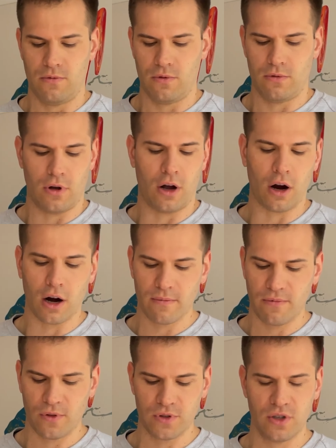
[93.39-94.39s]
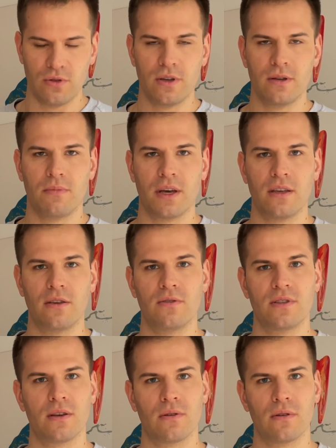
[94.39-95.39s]
harmful to it by
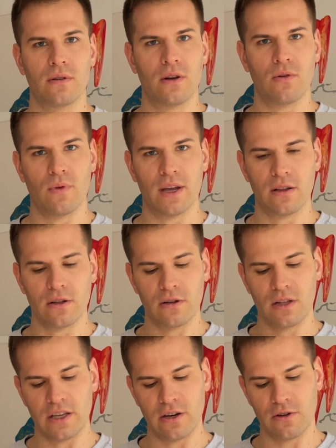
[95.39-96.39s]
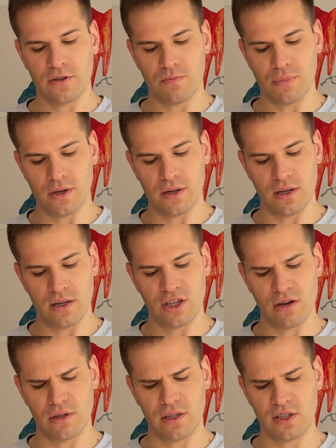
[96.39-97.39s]
using, you know, regular cleaners, but
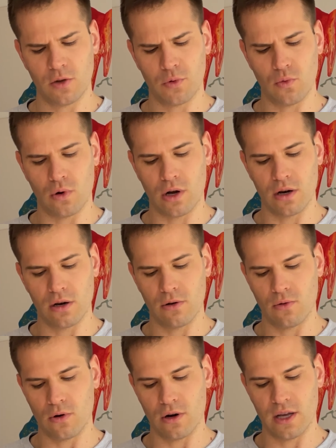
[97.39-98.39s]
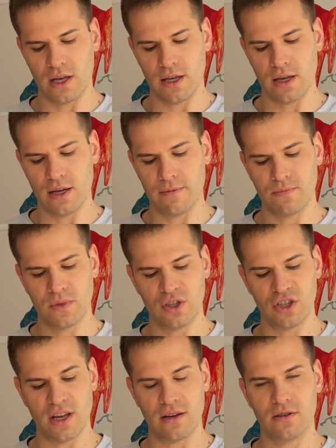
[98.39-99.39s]
generally soap and water or a
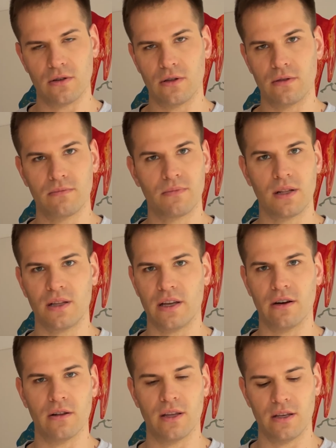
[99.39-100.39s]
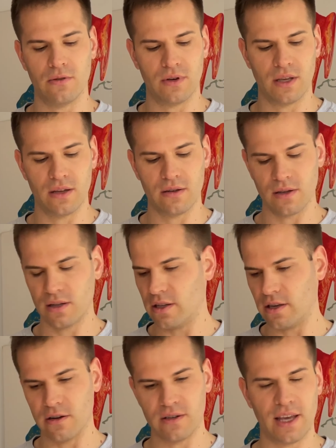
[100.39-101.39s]
gentle cleaner that you would get to
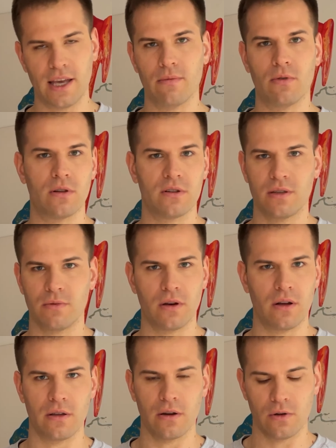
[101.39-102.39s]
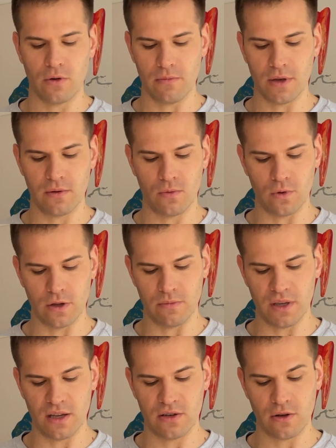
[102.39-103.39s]
clean your table or some of your other equipment will
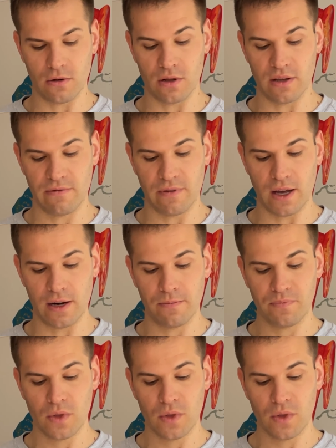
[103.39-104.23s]
be totally fine.